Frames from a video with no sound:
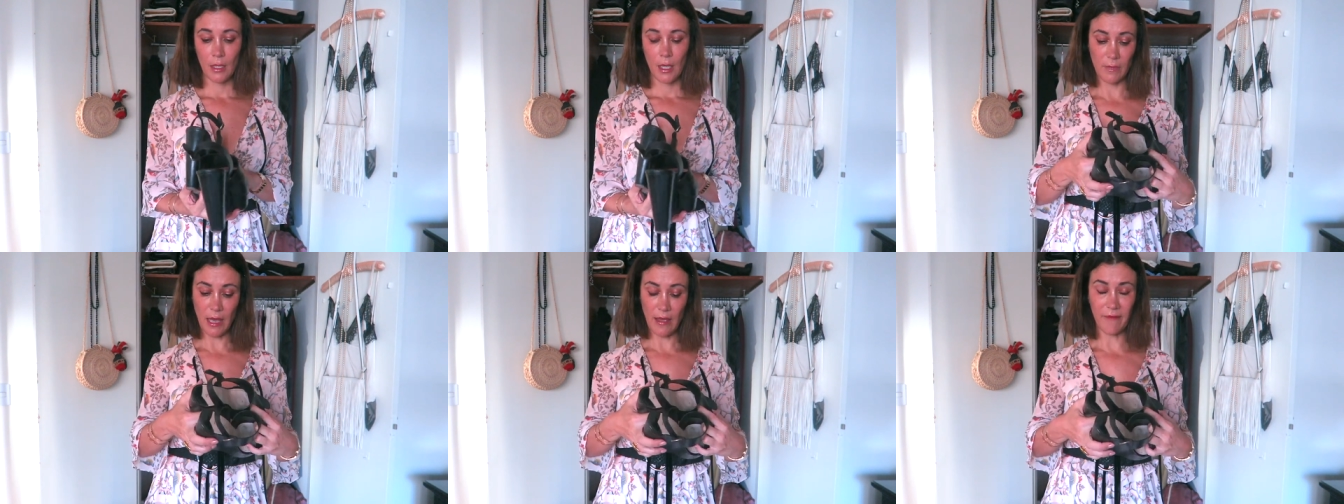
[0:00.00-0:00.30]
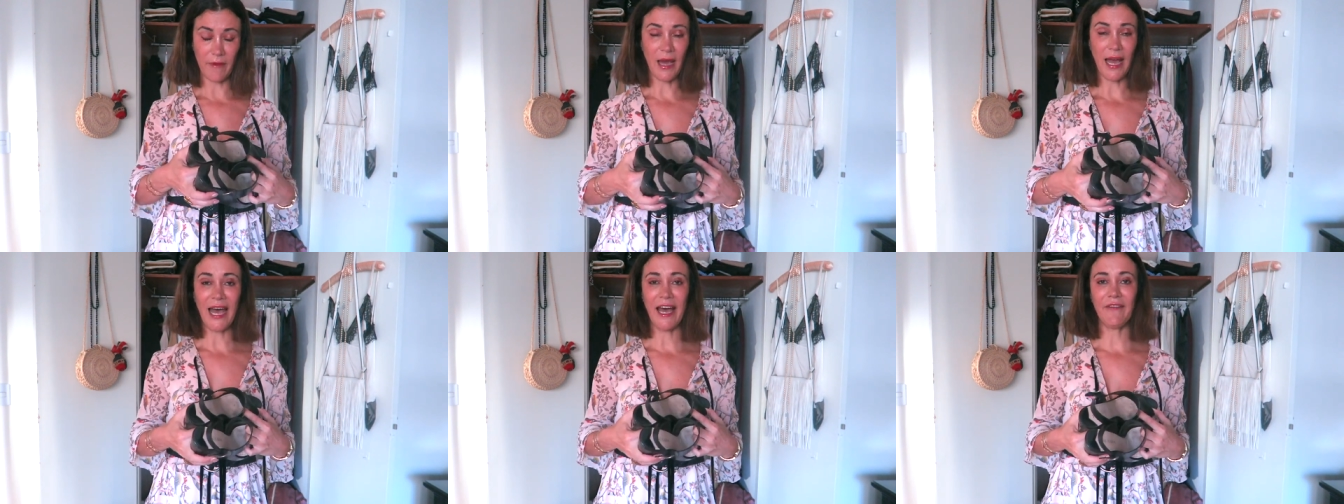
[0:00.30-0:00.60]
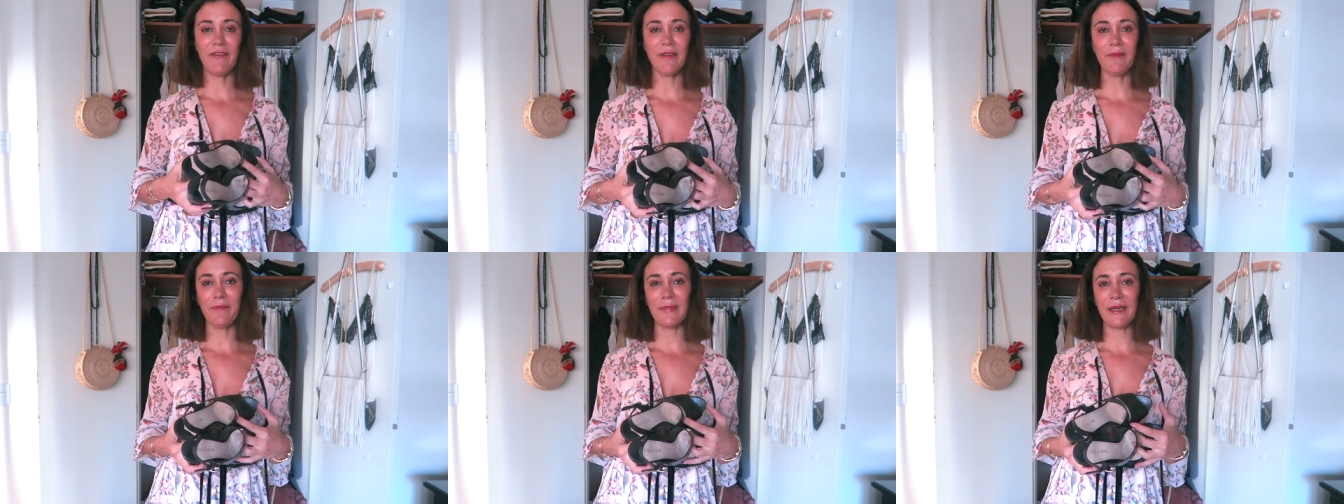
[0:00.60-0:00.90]
I
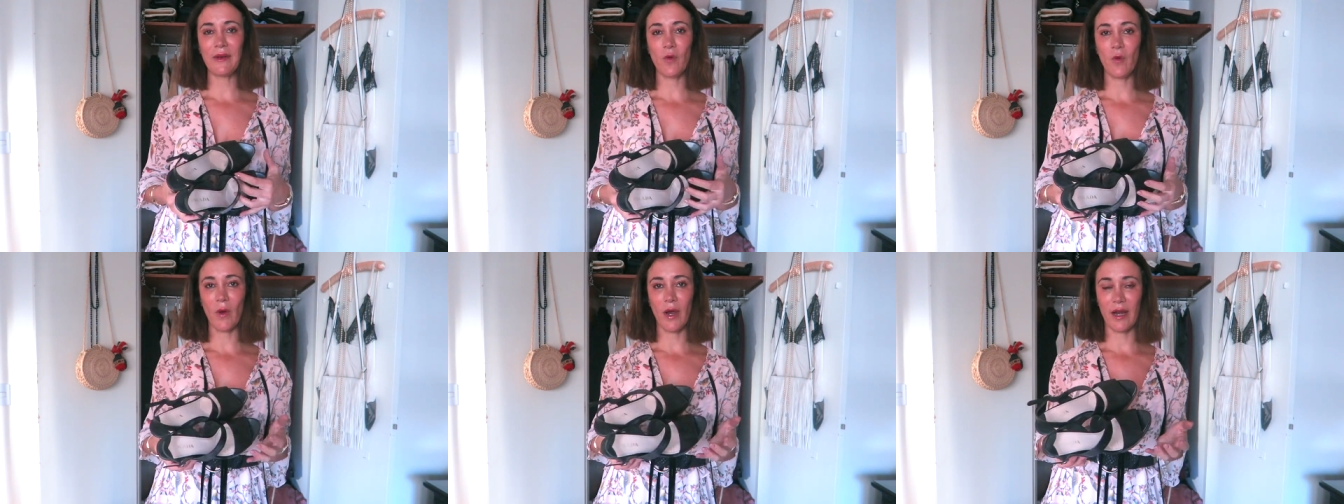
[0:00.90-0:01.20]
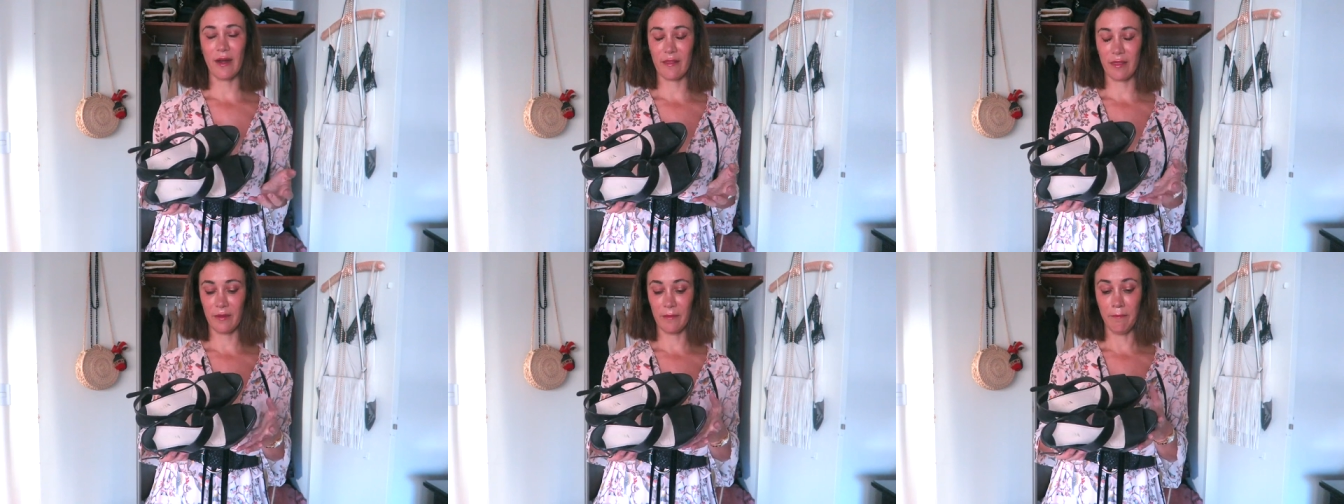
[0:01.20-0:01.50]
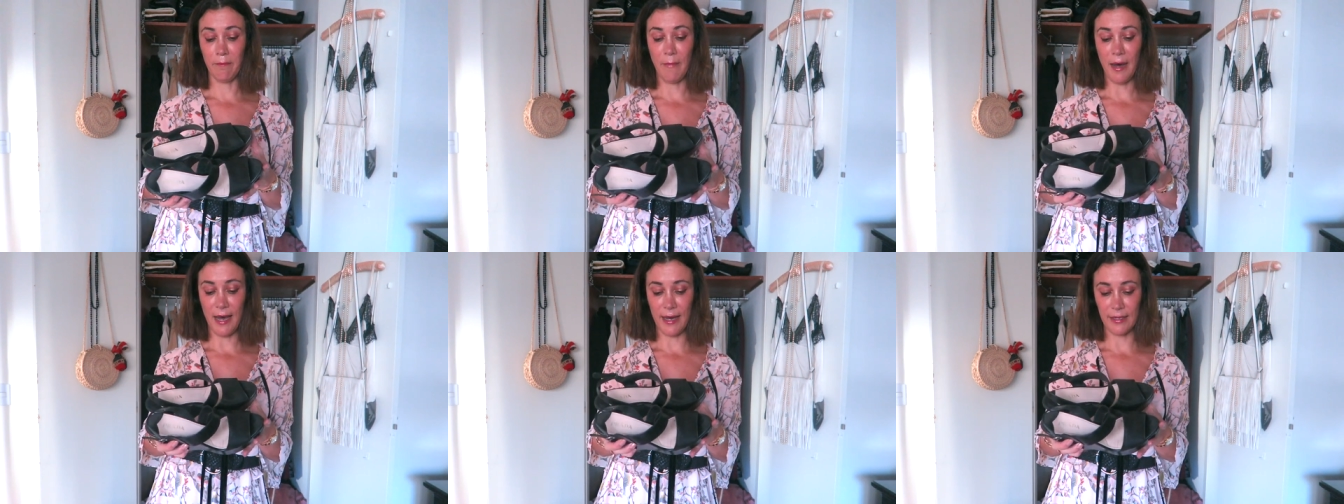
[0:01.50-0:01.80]
haven't been wearing
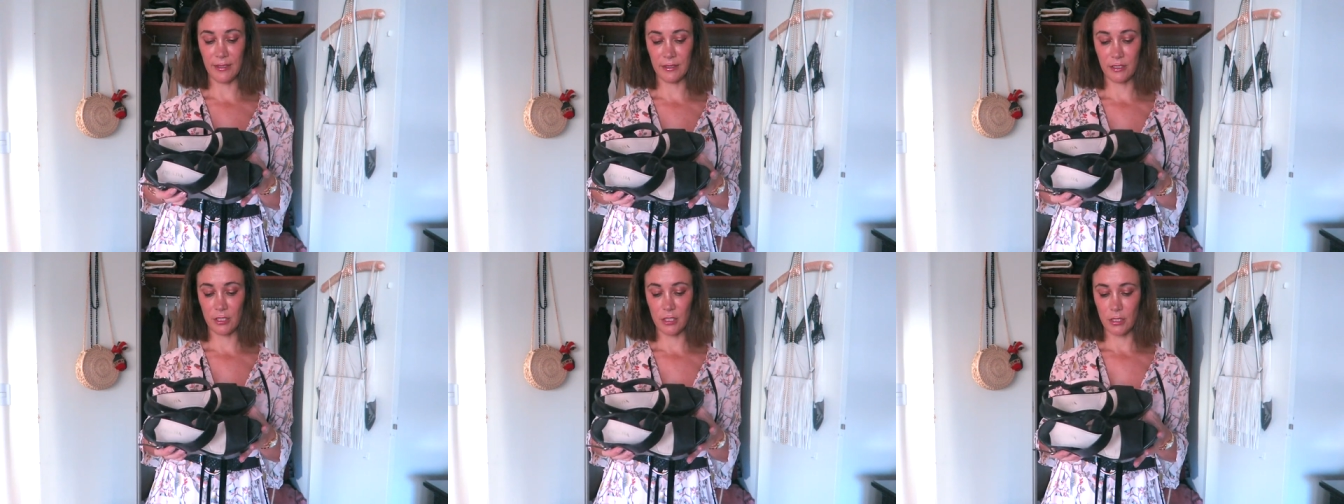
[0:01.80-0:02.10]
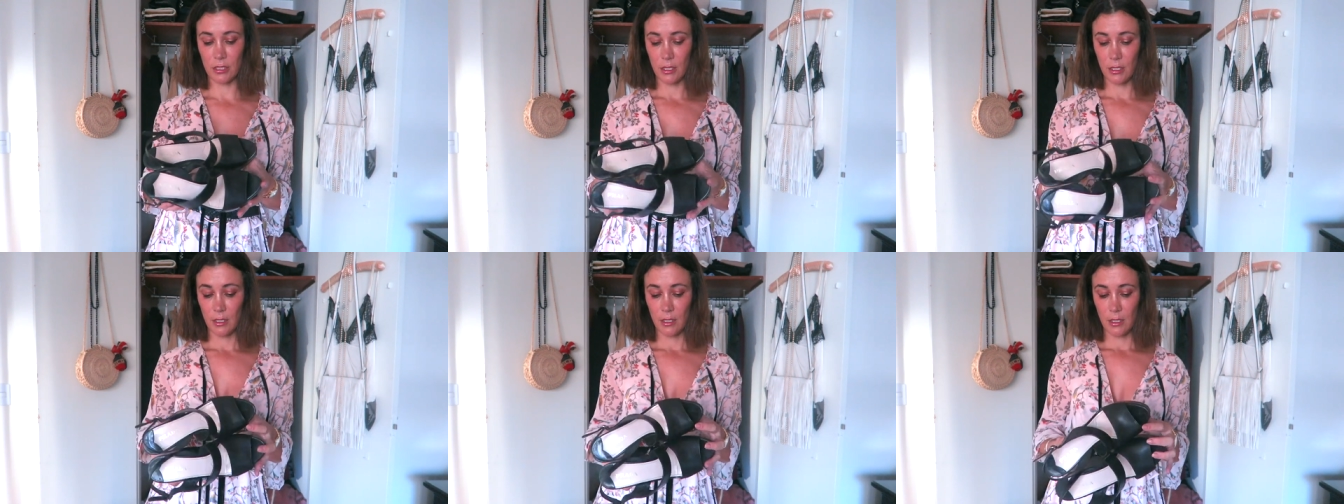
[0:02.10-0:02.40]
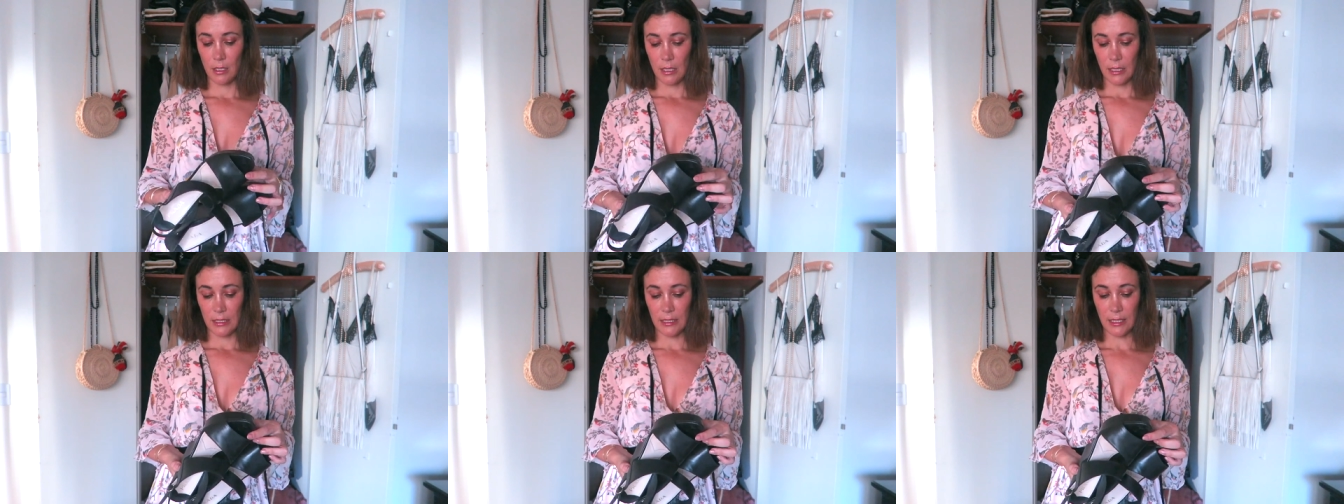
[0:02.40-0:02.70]
them much
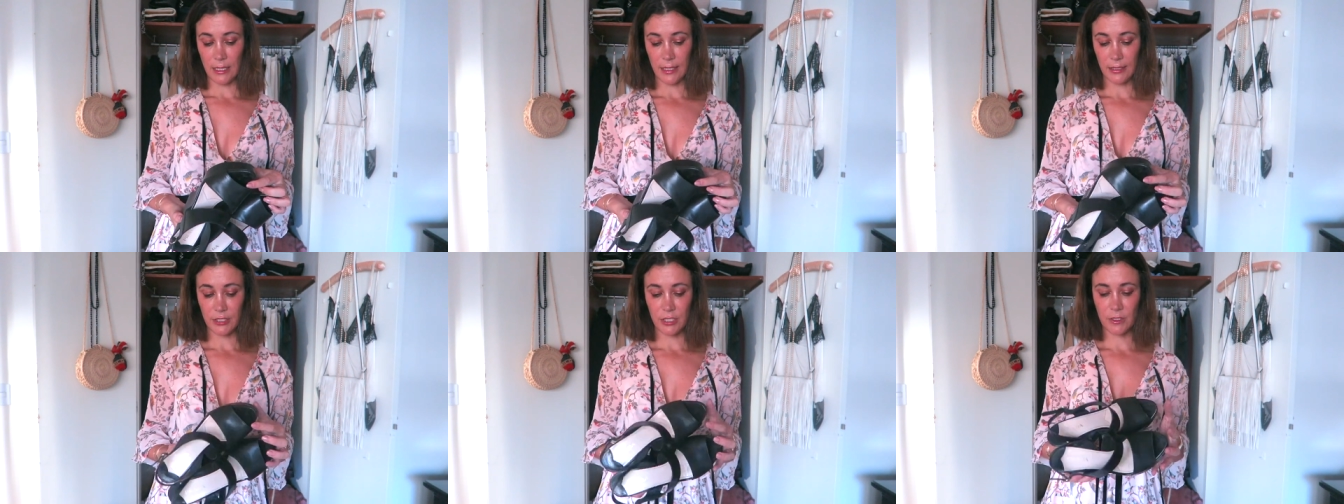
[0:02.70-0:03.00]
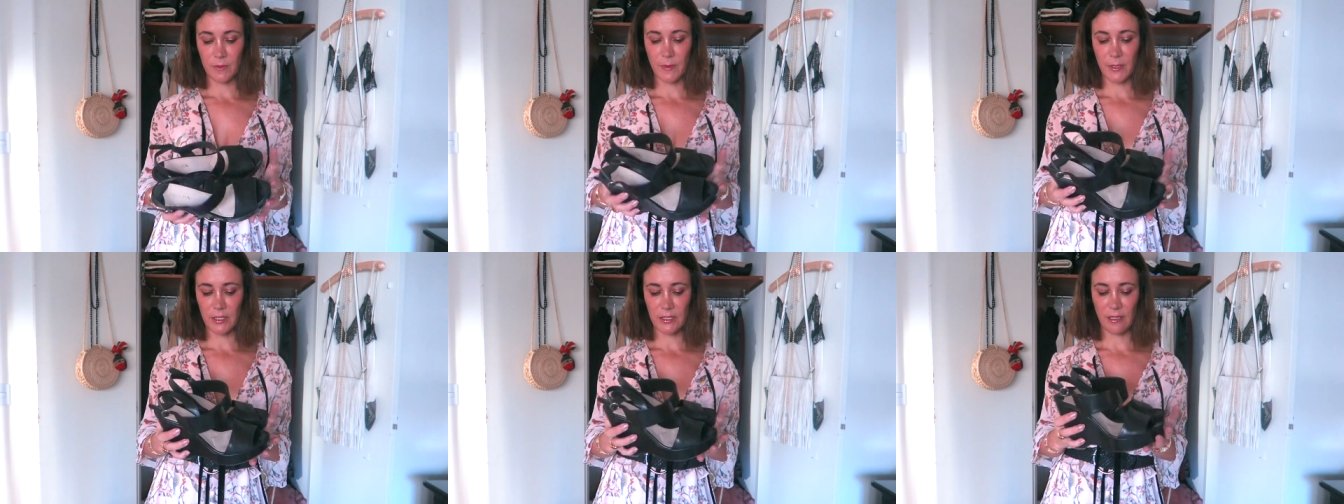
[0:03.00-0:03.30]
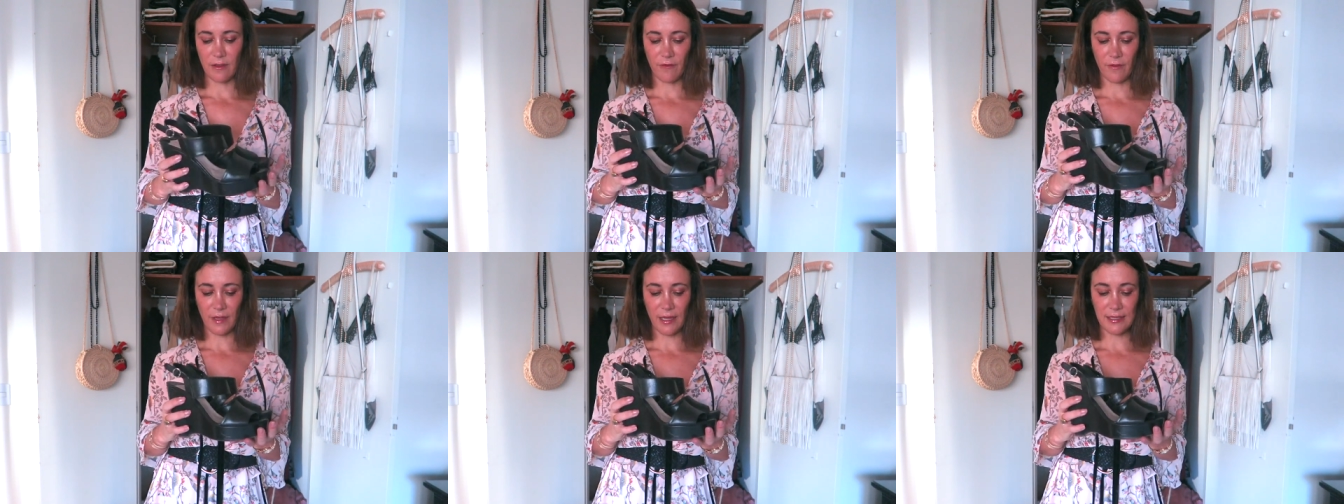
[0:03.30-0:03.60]
uh, just because
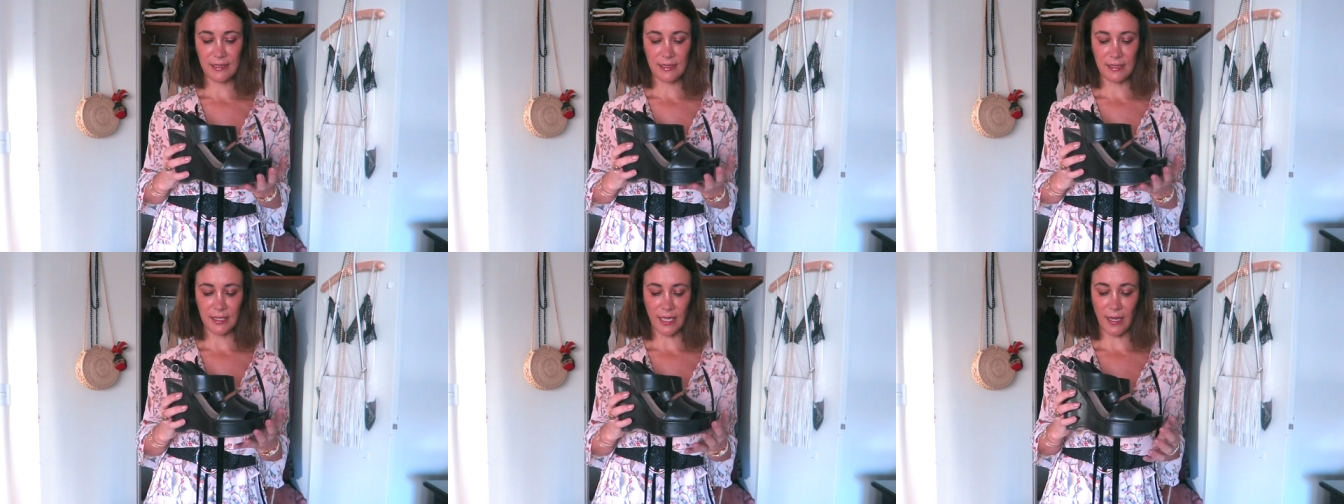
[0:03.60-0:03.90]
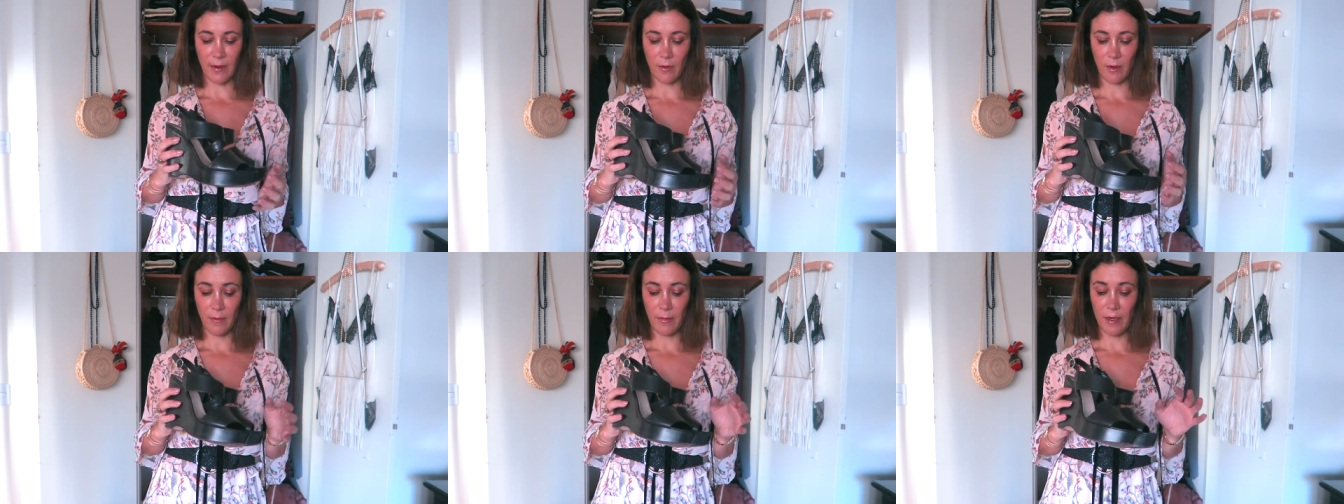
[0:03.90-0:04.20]
I feel unstable.